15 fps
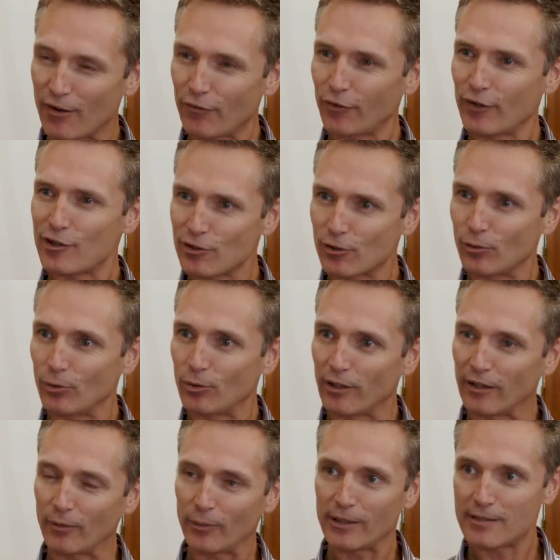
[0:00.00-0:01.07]
I finished school
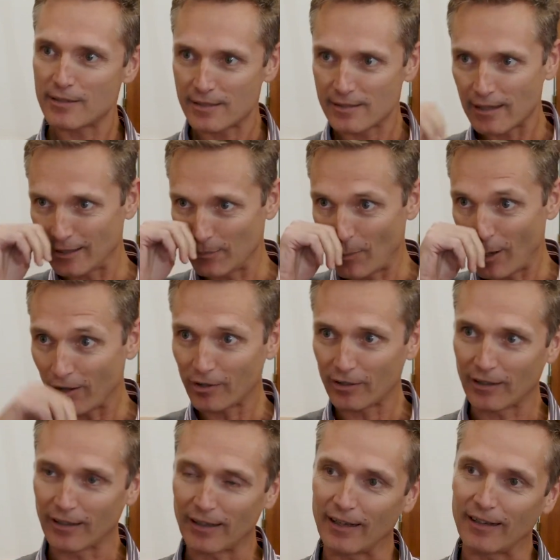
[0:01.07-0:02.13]
and I went to study
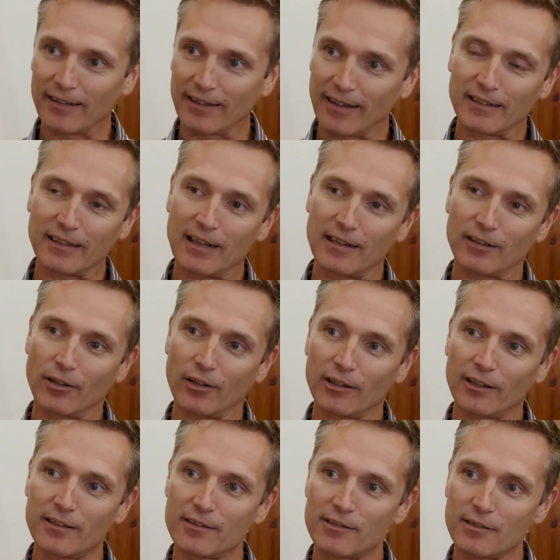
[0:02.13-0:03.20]
marketing and, and kind of got
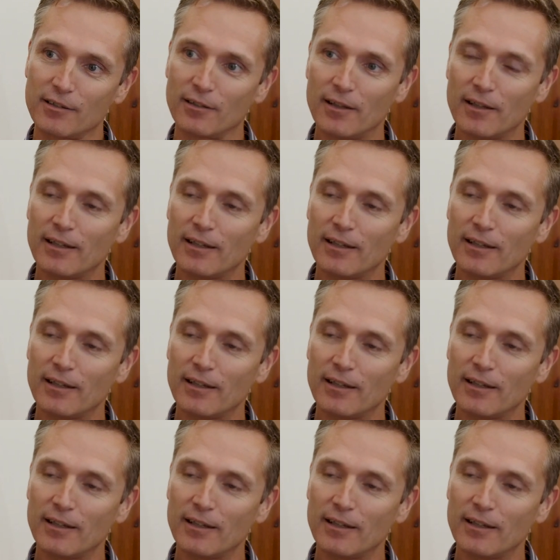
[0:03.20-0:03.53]
into